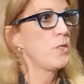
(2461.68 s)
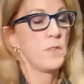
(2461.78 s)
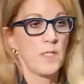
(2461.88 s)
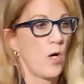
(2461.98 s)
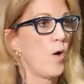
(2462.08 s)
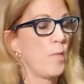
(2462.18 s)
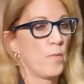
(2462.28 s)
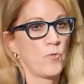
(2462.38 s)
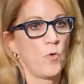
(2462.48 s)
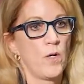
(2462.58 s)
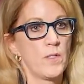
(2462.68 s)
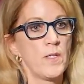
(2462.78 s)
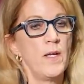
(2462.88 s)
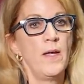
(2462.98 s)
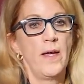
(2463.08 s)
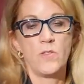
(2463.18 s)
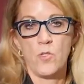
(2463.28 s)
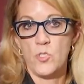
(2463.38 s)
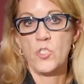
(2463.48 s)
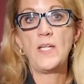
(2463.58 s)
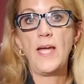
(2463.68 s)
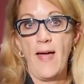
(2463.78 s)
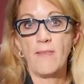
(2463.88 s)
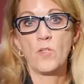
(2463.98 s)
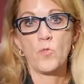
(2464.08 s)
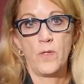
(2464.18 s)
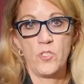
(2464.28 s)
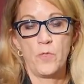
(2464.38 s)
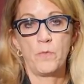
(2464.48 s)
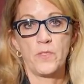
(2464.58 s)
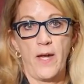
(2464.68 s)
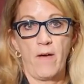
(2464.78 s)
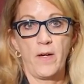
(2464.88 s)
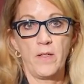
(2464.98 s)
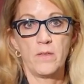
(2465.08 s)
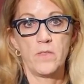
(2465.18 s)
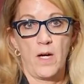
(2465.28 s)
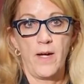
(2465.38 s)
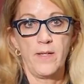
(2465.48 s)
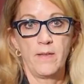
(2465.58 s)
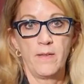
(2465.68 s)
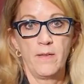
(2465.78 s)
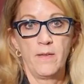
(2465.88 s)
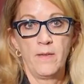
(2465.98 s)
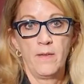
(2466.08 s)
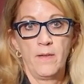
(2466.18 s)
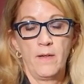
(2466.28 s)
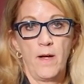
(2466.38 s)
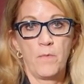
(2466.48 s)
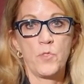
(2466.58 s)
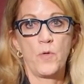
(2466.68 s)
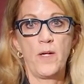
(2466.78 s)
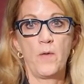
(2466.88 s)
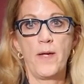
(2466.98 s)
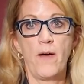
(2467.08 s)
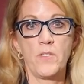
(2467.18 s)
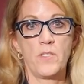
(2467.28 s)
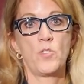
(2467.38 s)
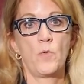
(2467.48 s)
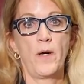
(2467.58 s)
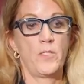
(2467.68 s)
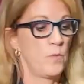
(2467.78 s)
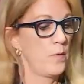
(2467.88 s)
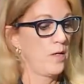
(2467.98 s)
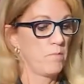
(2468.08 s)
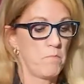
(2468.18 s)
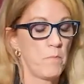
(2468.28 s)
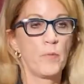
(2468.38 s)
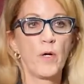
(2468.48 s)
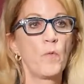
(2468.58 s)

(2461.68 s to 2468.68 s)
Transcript: was at home, of course, and so she and the twins she was carrying died. So here we have a situation where Brooke